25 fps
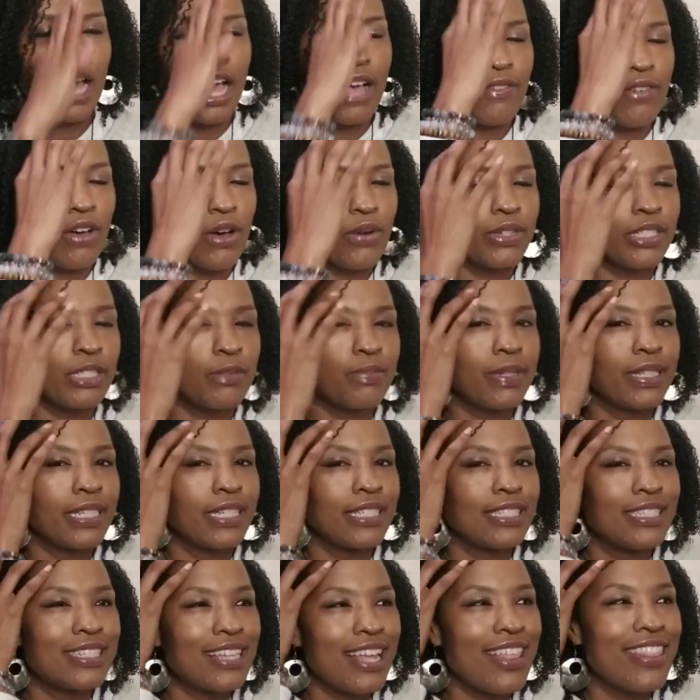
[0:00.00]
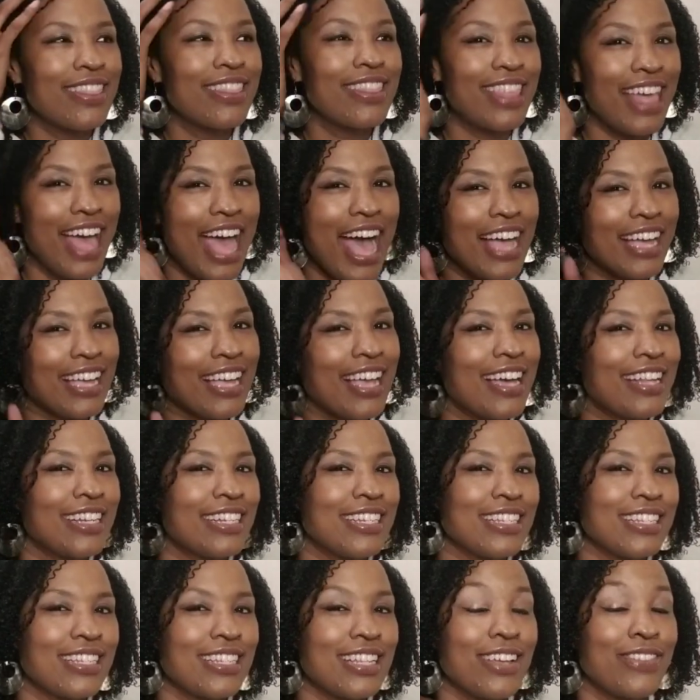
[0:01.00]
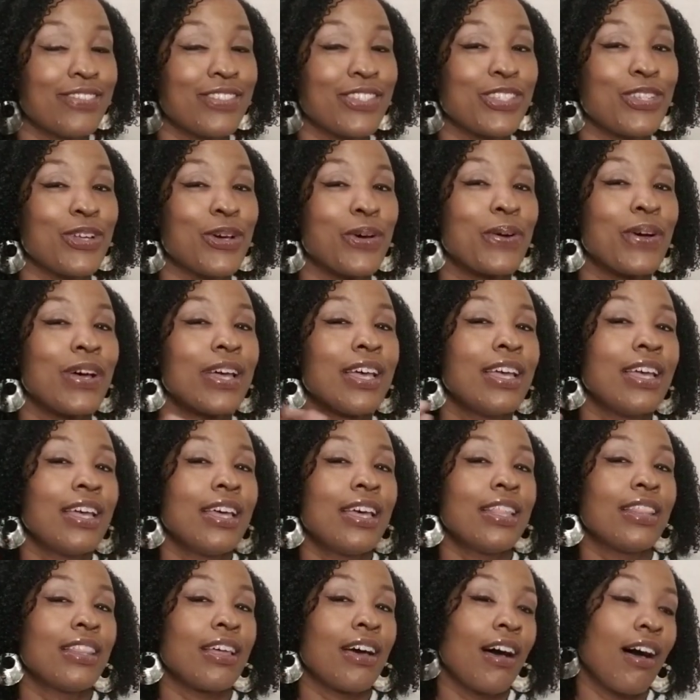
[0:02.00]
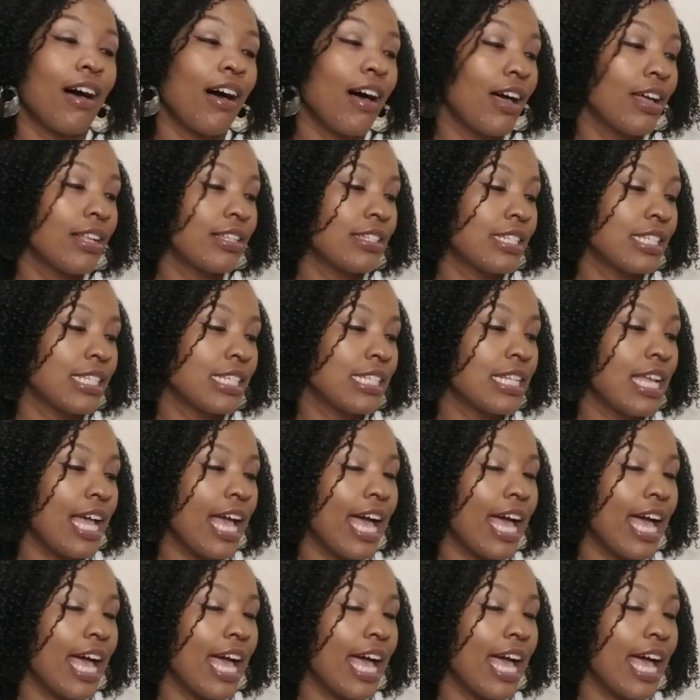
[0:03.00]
I've always been into that kind of stuff. So the Haunted